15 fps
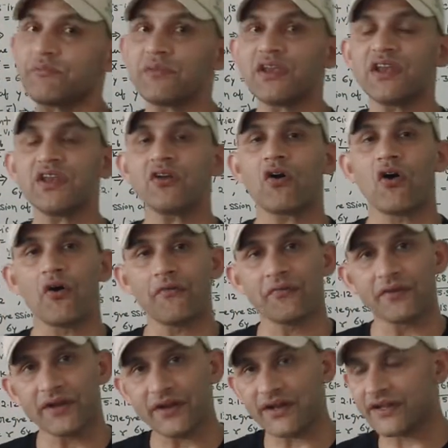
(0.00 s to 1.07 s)
meaning of
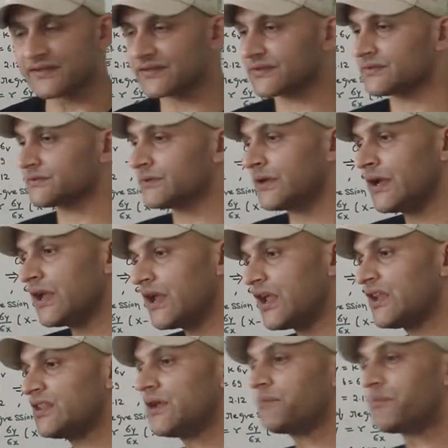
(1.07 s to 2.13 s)
regression?
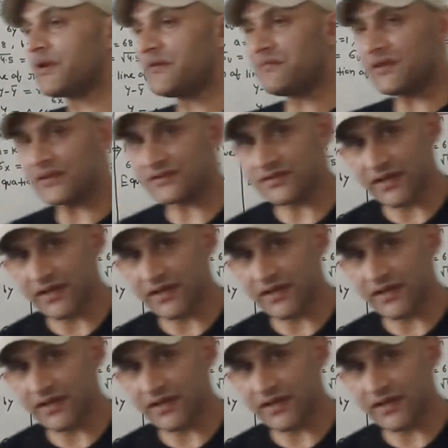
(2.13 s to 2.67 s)
In the previous